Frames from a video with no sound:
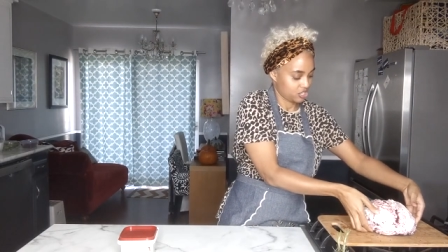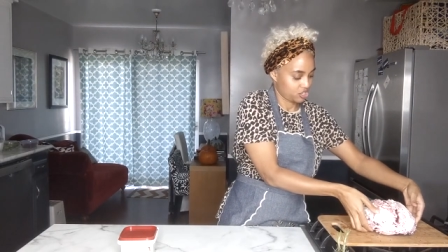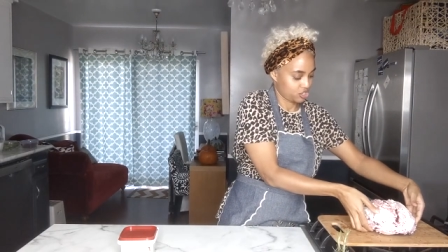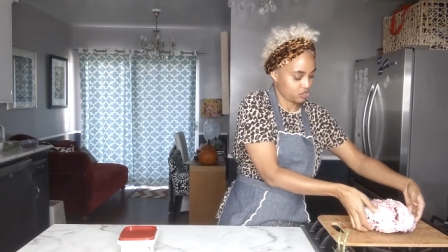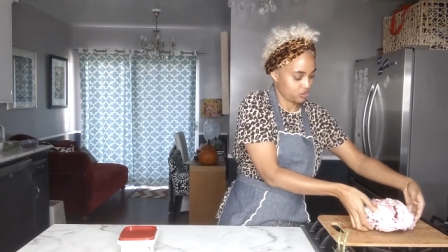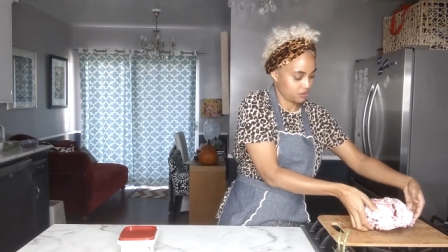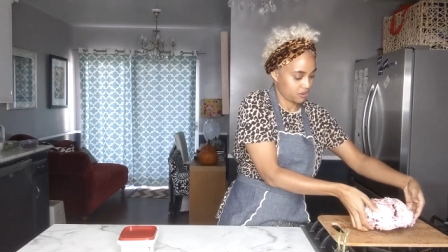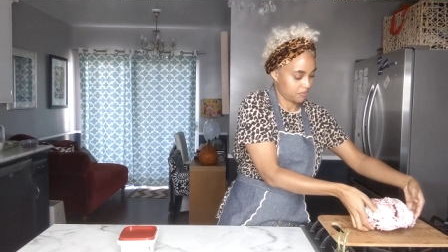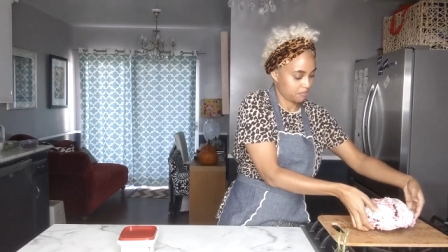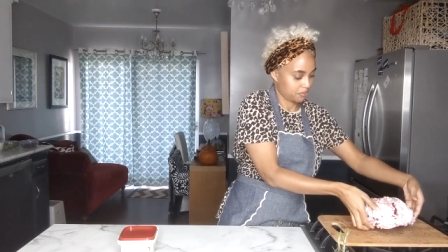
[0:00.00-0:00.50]

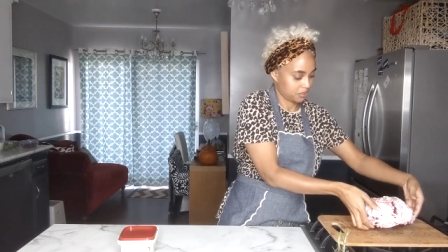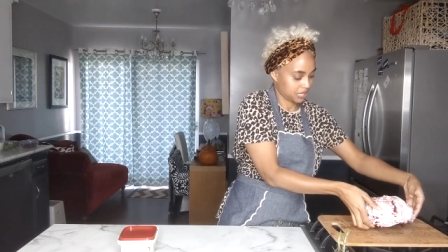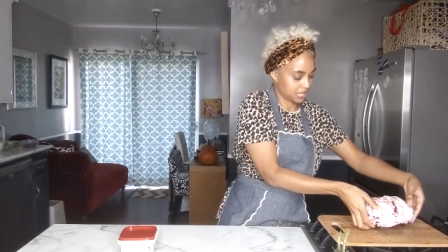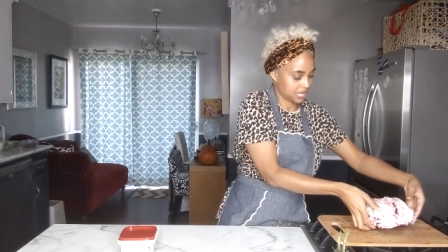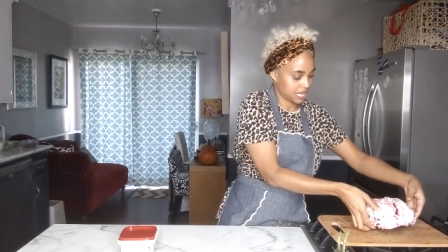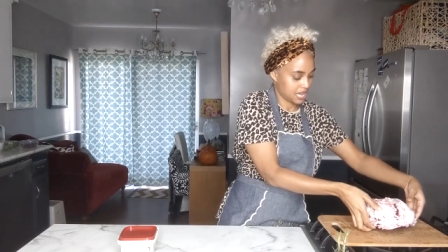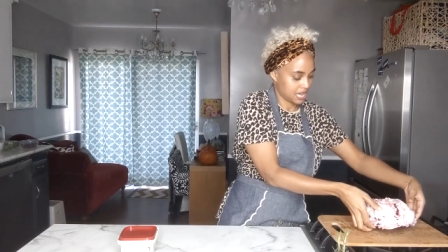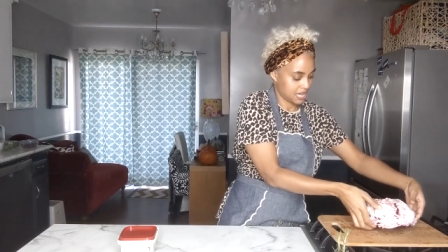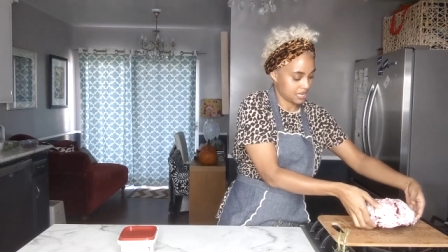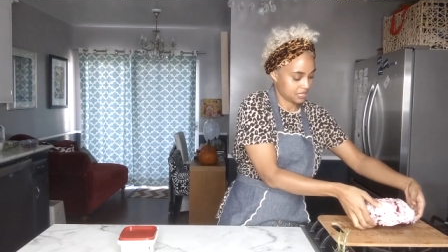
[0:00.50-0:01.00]
to a
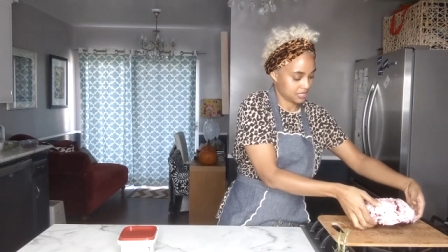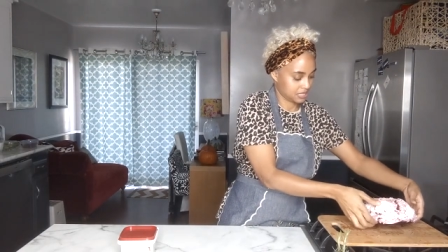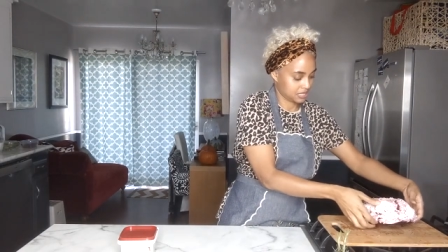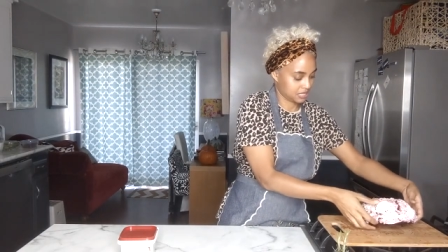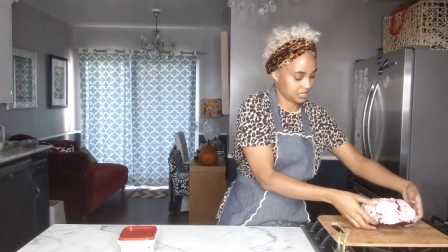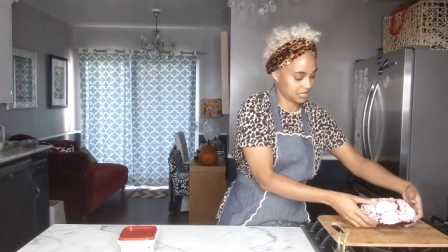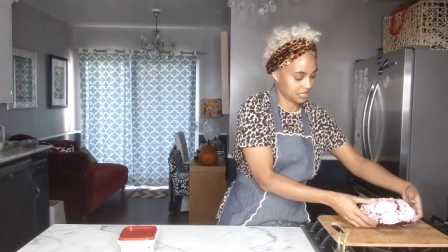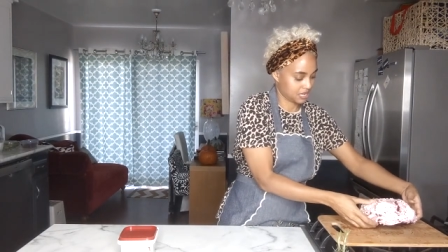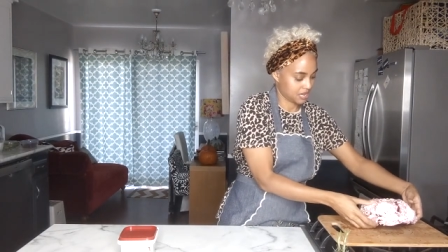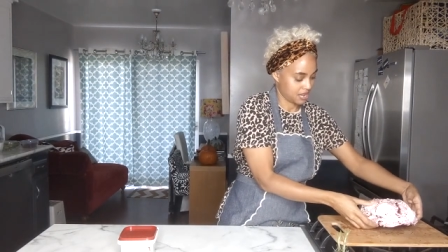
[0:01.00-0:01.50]

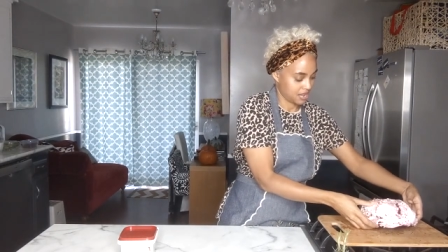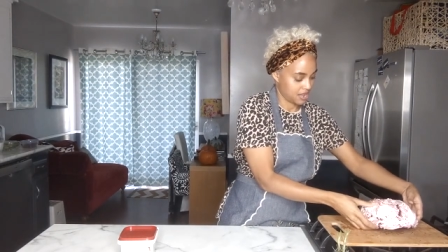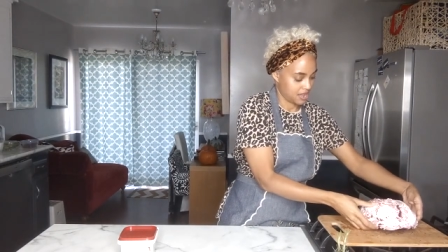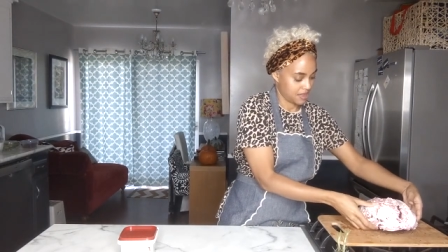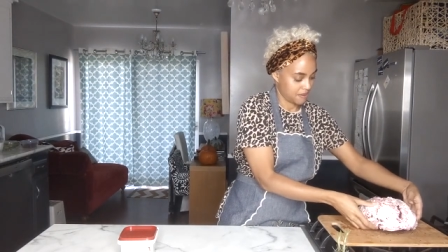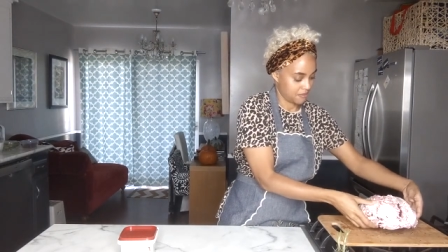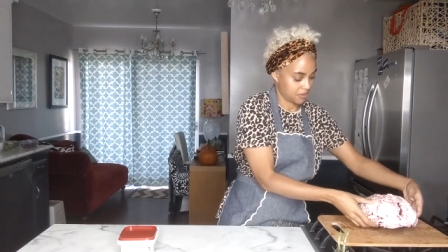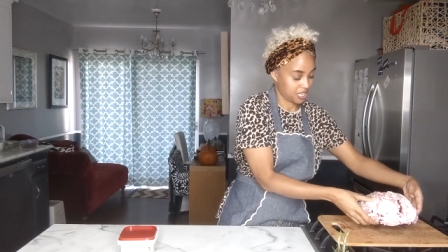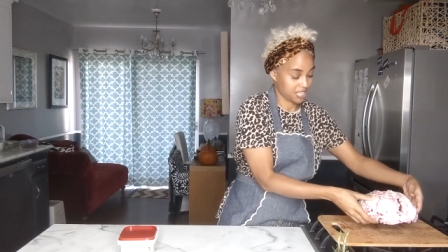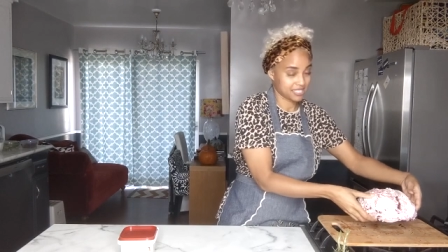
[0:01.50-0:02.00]
plate
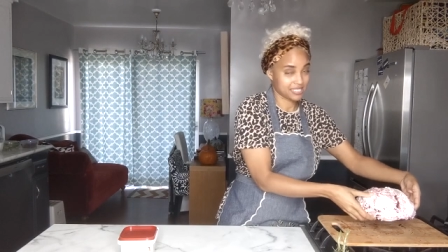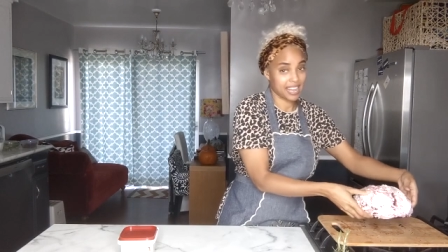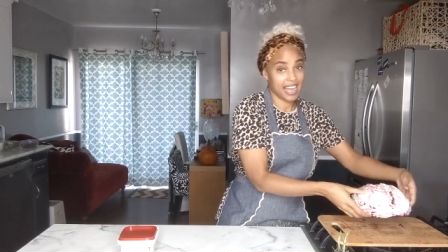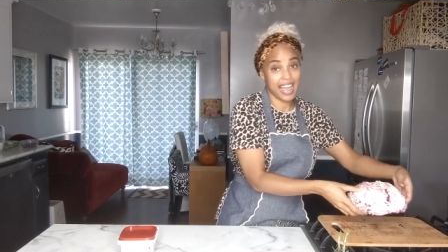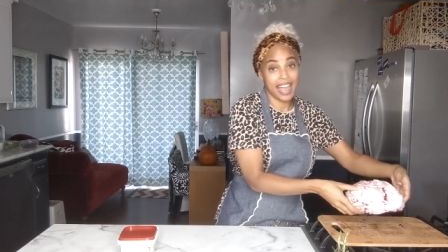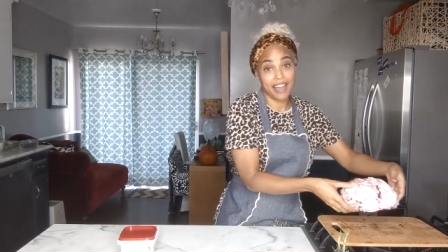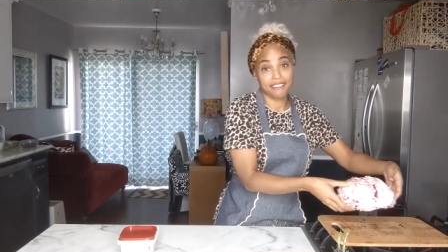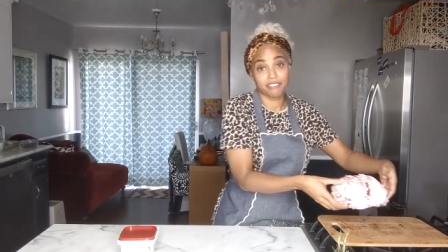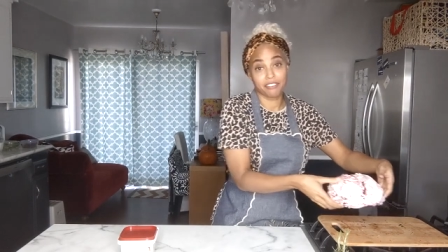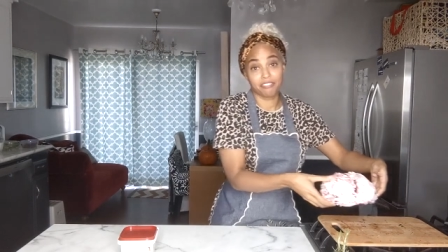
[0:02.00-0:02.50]
because I
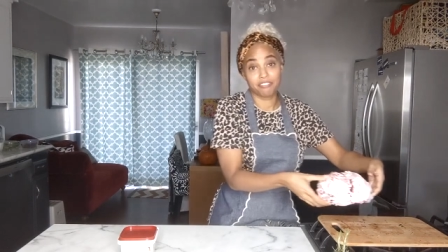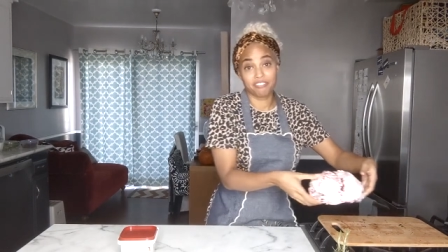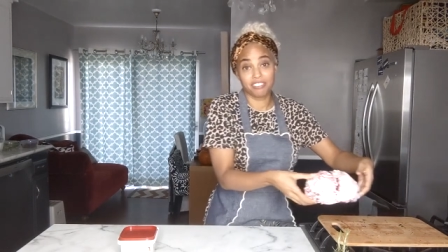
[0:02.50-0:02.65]
have a